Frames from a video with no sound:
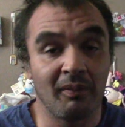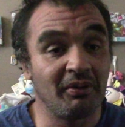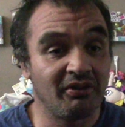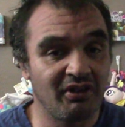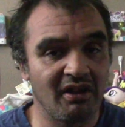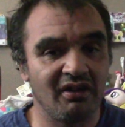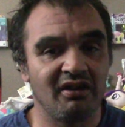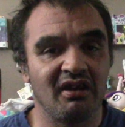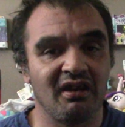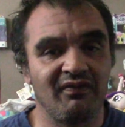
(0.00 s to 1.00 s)

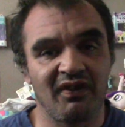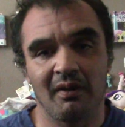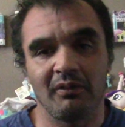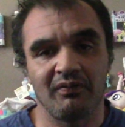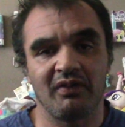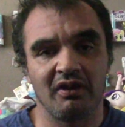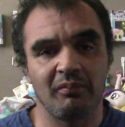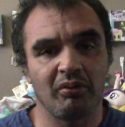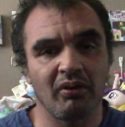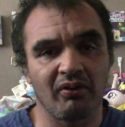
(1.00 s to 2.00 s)
represented in family-friendly
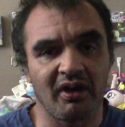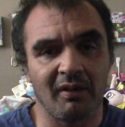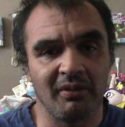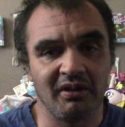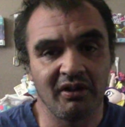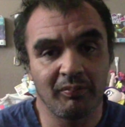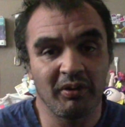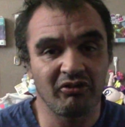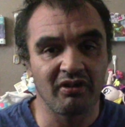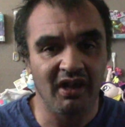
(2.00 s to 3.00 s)
programming,
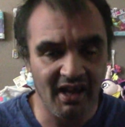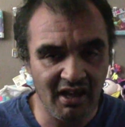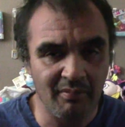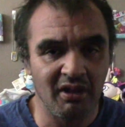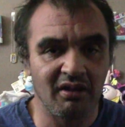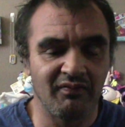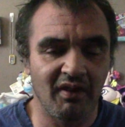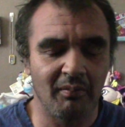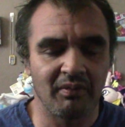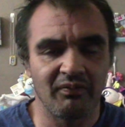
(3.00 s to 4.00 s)
especially animated
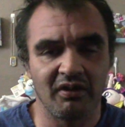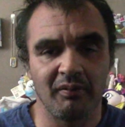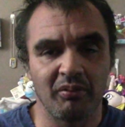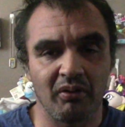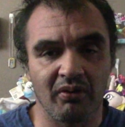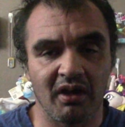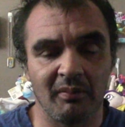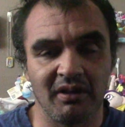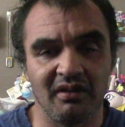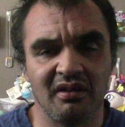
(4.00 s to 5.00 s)
family-friendly
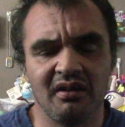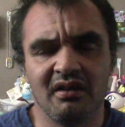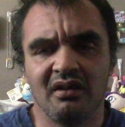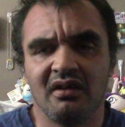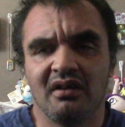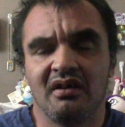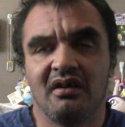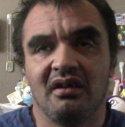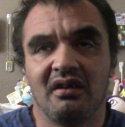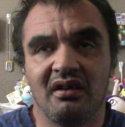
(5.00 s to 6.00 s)
programming,
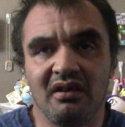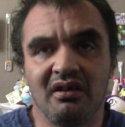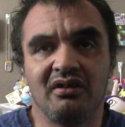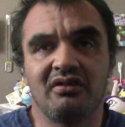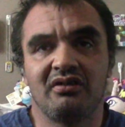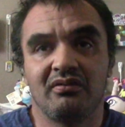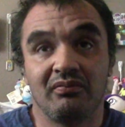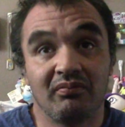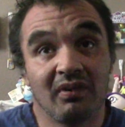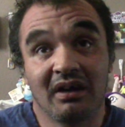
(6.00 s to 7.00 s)
is,
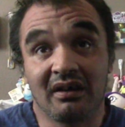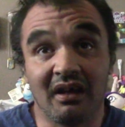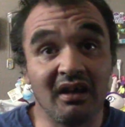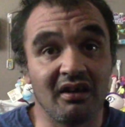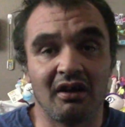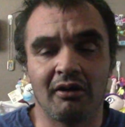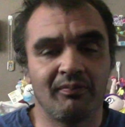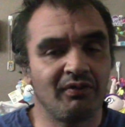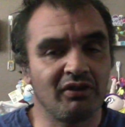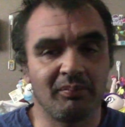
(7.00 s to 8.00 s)
again,
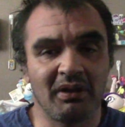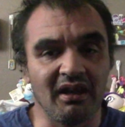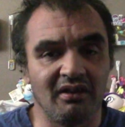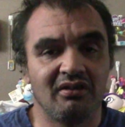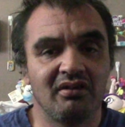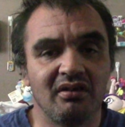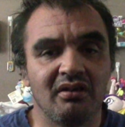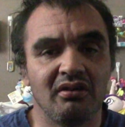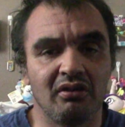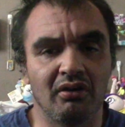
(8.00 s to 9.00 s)
up for debate.
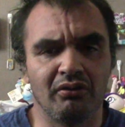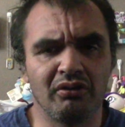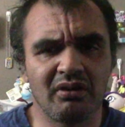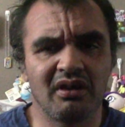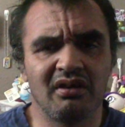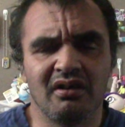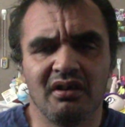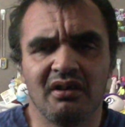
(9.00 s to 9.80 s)
You know, you can,